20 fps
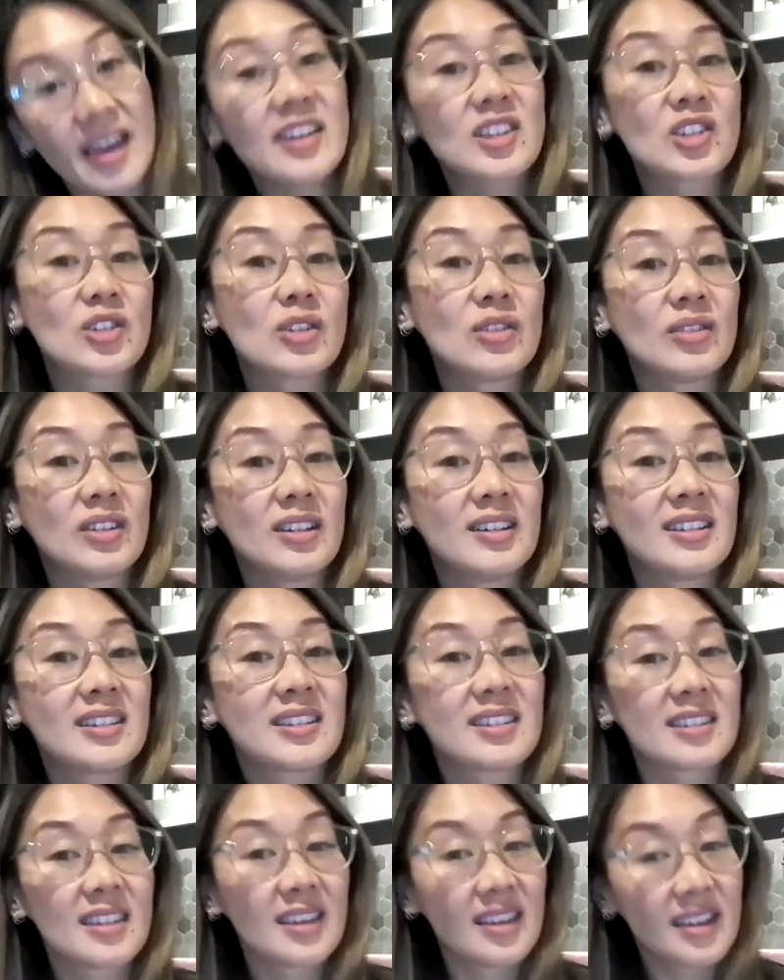
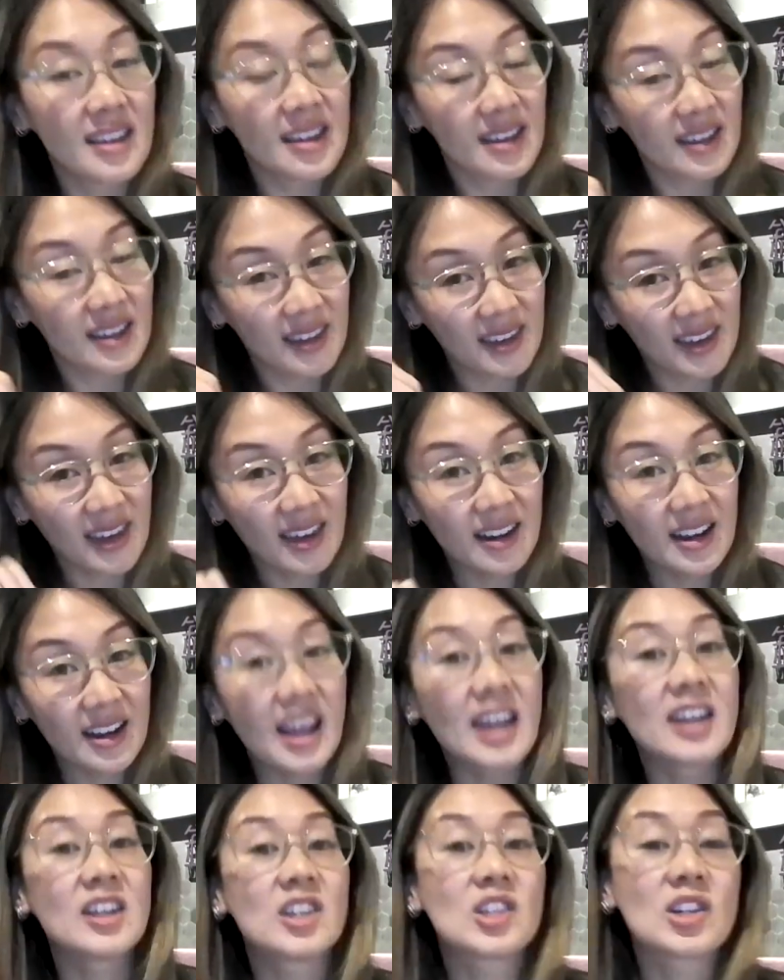Extroverts
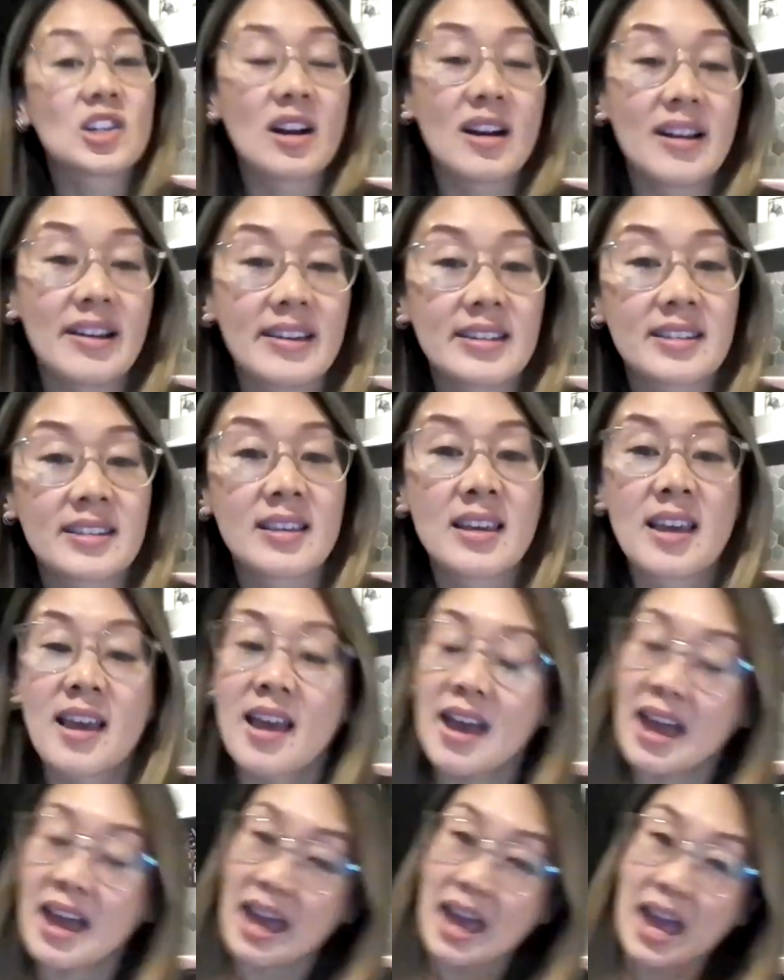get energized.
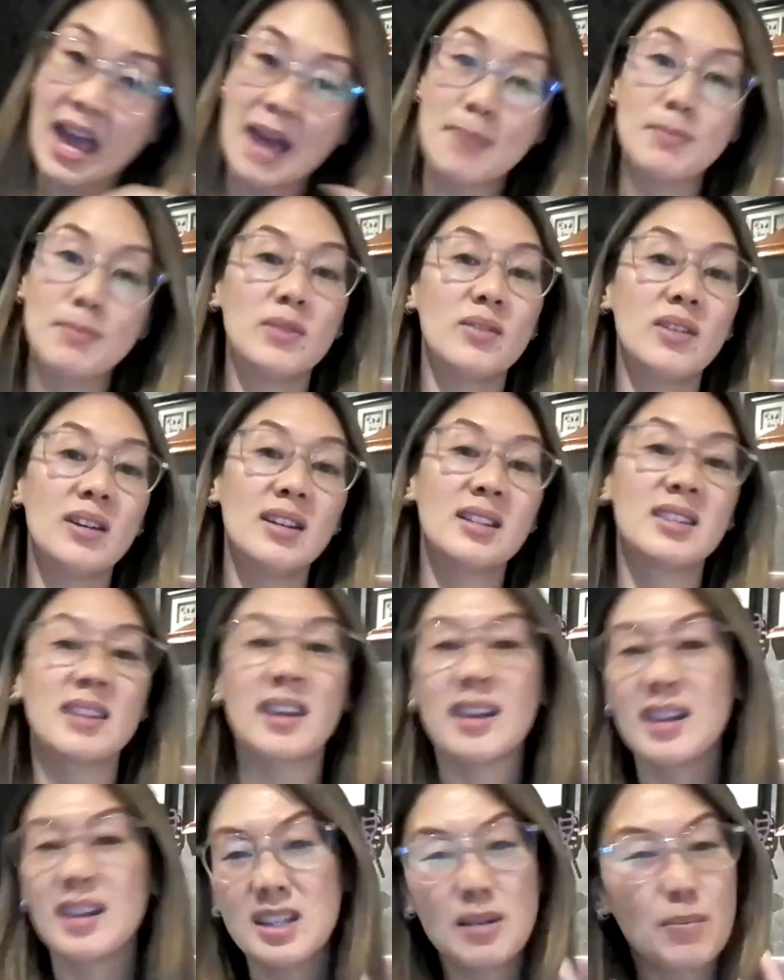
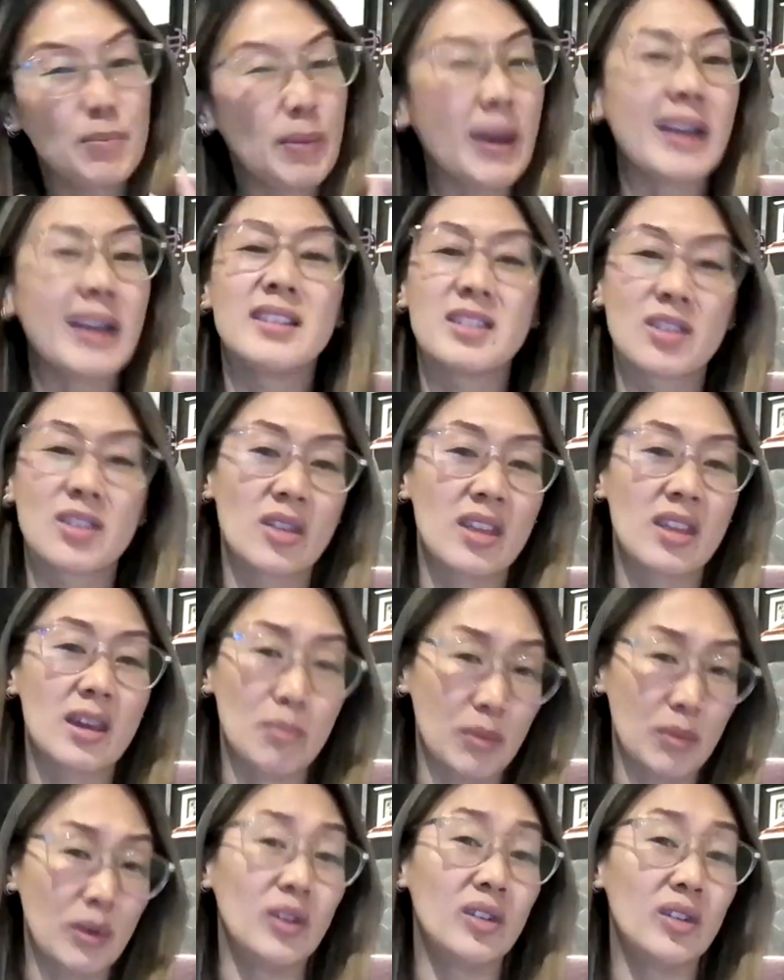Ambiverts, it depends on
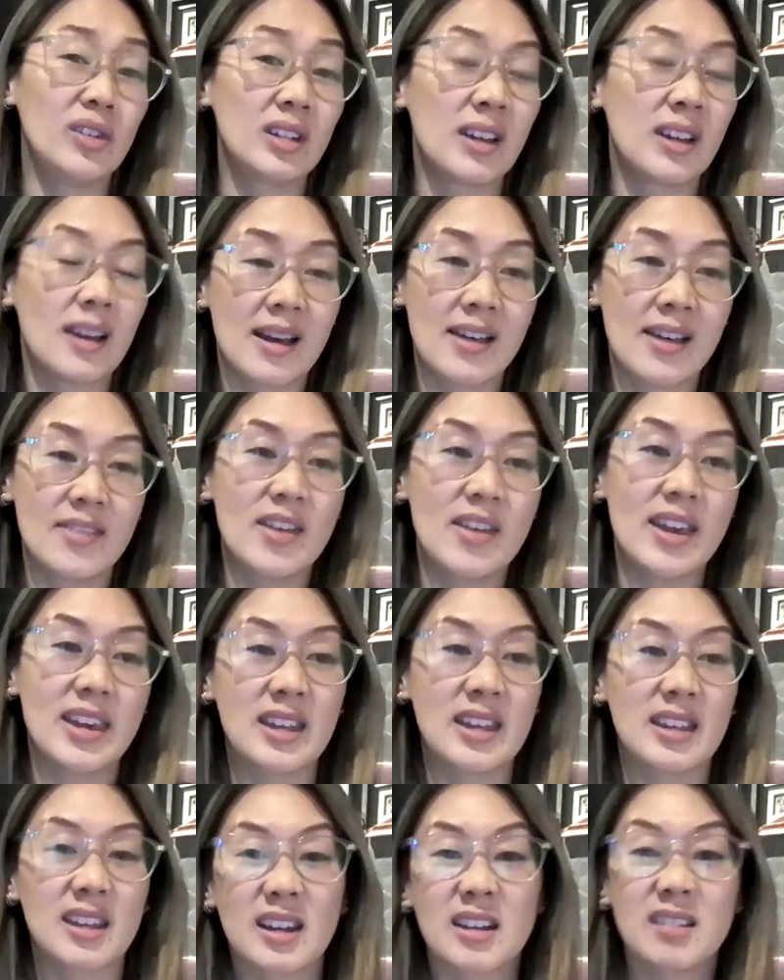their mood.
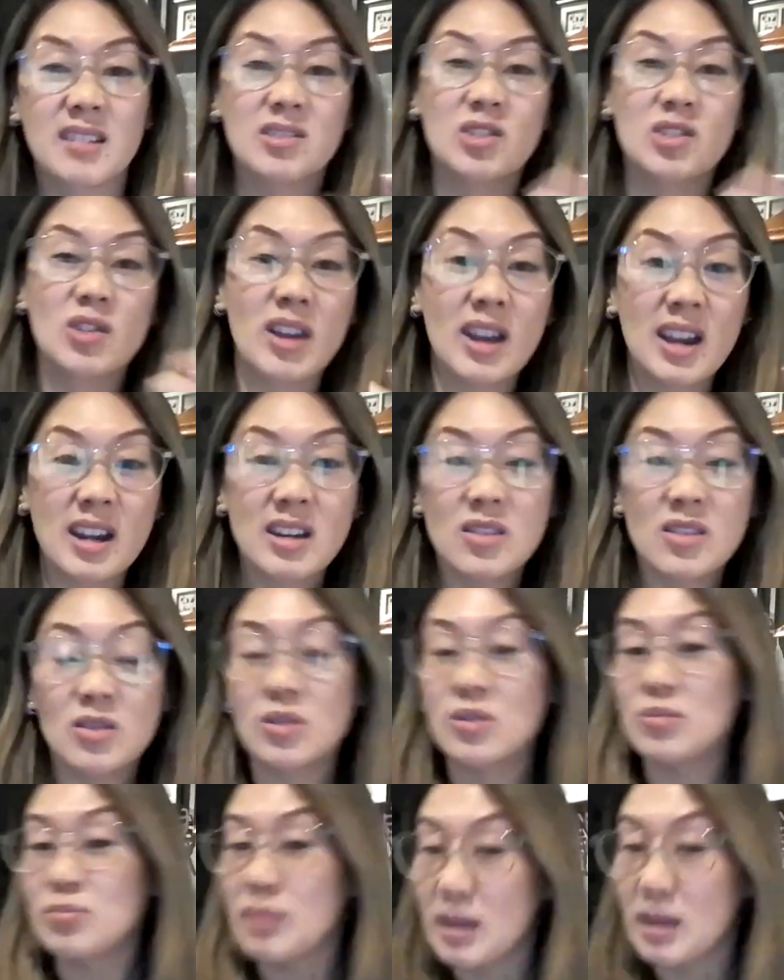They can get drained
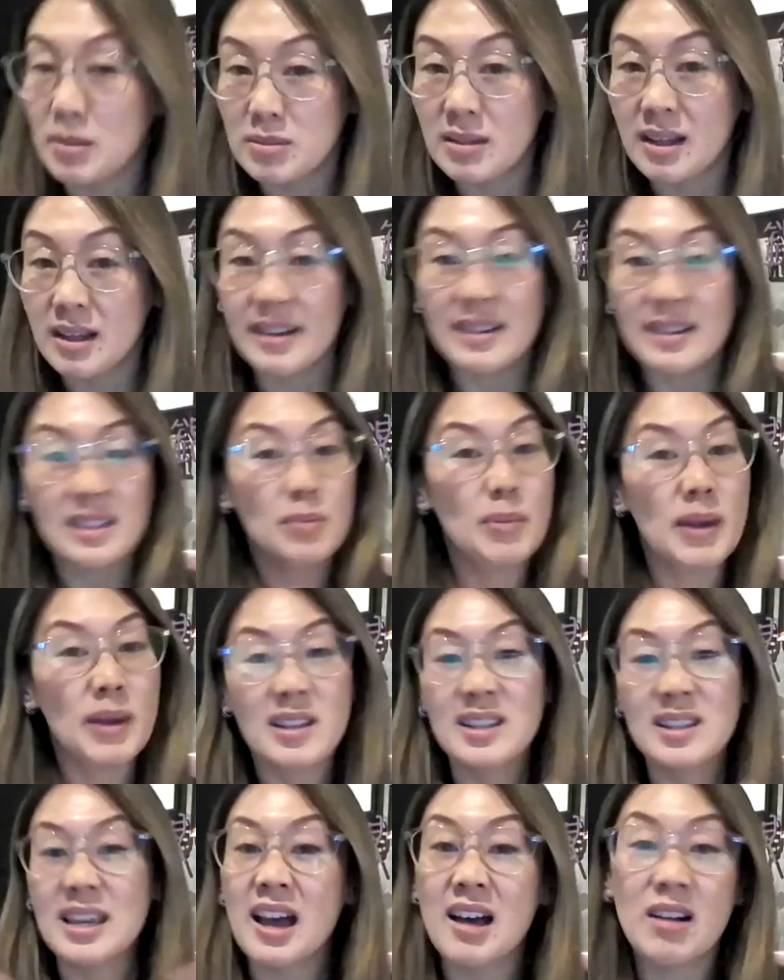or blah, blah, blah. It
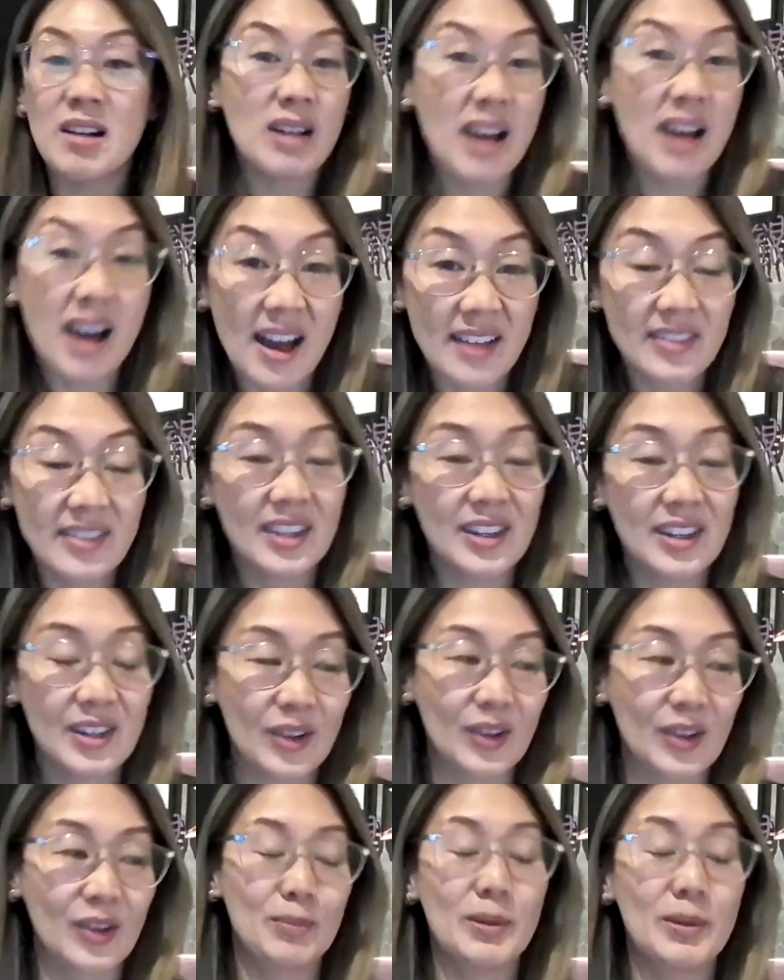depends how hard they
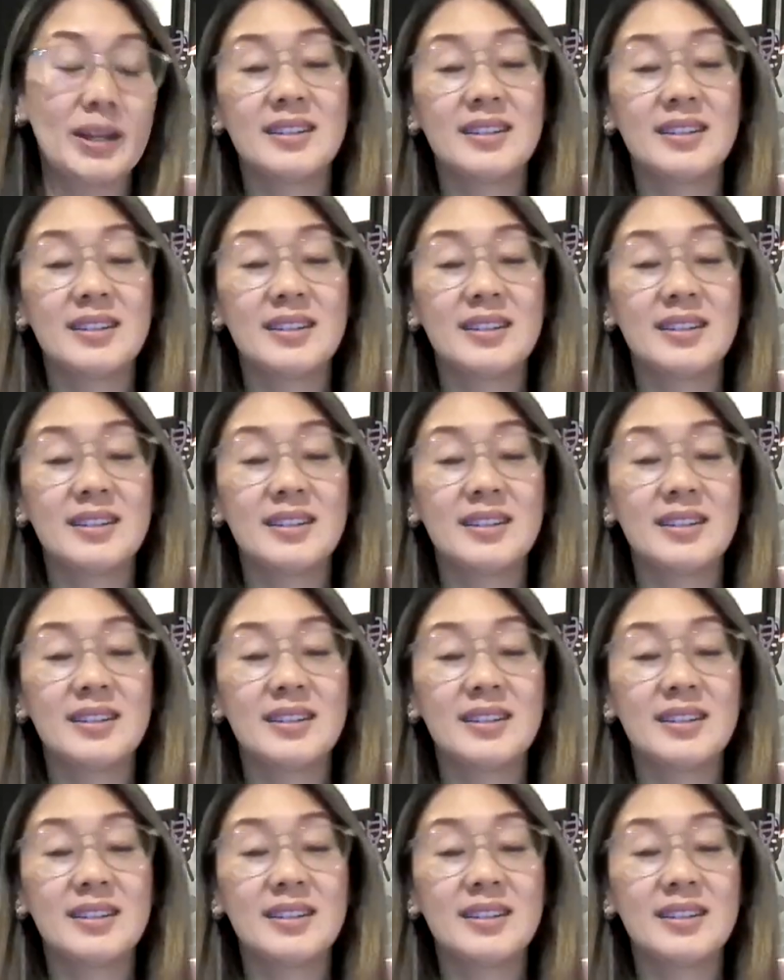go.